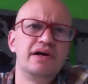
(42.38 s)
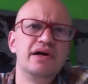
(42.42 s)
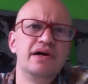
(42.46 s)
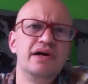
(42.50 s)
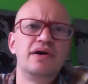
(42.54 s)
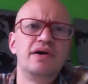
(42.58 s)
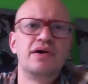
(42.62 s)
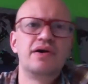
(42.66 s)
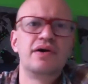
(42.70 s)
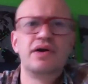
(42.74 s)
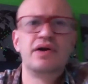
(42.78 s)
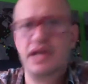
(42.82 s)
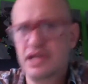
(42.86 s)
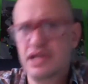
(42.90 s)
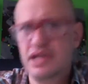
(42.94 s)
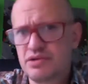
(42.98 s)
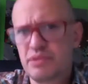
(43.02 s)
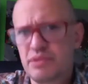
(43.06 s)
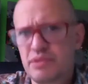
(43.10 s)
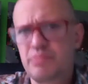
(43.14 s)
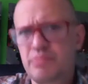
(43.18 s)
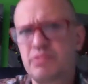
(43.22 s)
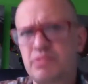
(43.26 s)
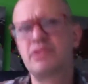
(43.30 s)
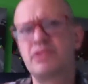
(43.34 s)
or
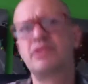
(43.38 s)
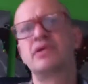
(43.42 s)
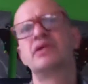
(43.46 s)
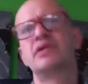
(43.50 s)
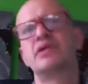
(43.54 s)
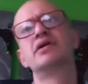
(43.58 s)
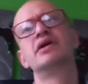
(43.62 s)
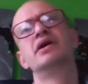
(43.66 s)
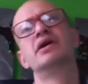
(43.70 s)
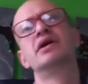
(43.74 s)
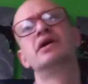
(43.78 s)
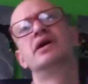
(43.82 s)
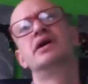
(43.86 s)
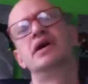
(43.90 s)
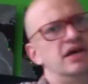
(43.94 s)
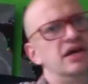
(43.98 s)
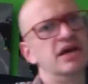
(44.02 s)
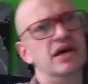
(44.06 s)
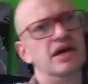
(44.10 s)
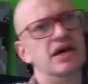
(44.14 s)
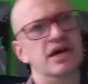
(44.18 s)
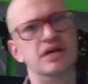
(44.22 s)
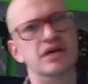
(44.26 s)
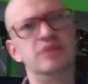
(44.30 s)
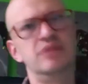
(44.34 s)
intrapreneur, and
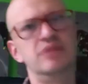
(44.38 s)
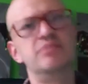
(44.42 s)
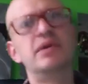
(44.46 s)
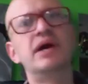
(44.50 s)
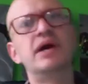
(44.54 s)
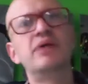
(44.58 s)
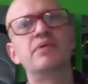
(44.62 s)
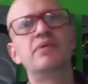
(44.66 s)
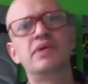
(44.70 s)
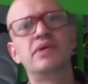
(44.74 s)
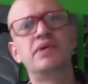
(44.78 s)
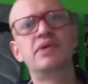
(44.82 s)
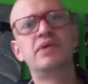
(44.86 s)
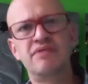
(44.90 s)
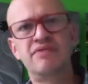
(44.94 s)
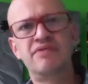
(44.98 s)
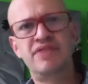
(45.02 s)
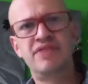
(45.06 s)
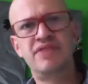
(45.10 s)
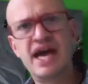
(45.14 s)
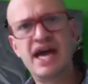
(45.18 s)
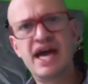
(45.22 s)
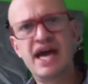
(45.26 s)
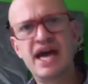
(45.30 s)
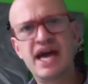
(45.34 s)
you might want to give
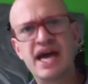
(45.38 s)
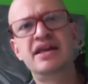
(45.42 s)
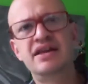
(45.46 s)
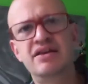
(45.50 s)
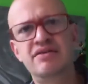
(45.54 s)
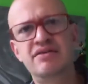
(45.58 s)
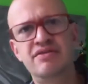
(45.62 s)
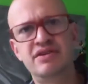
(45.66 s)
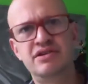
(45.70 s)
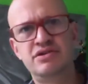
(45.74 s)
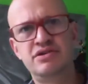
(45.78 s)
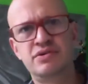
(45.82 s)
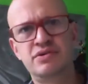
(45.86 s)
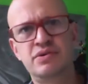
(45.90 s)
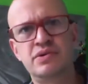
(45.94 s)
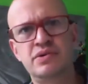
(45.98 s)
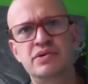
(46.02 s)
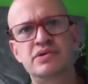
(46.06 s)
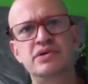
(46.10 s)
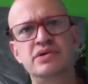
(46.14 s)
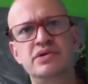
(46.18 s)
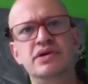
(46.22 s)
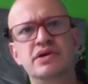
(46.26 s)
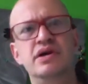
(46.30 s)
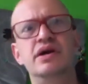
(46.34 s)
that
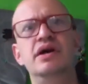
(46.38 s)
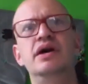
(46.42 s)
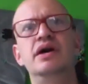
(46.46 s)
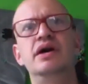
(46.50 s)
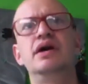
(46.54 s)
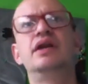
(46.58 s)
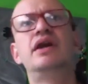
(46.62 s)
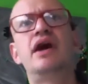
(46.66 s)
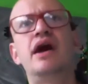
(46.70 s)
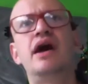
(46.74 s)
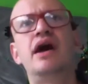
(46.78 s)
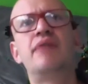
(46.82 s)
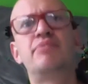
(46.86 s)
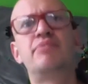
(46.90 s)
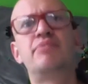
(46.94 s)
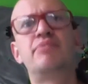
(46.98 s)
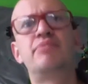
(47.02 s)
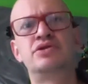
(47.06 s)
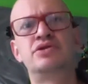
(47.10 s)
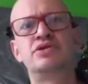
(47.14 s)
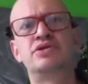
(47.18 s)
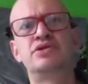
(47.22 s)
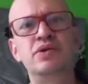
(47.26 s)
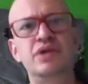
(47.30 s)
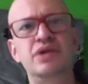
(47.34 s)
individual an
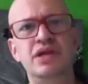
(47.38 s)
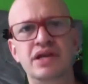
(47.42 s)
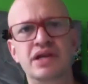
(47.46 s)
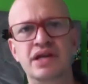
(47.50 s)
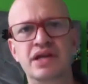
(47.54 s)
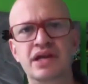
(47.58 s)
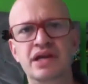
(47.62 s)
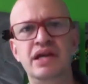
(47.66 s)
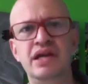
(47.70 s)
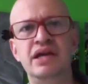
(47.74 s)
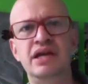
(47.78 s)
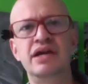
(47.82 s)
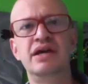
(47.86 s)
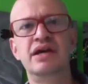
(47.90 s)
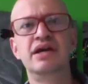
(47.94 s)
opportunity.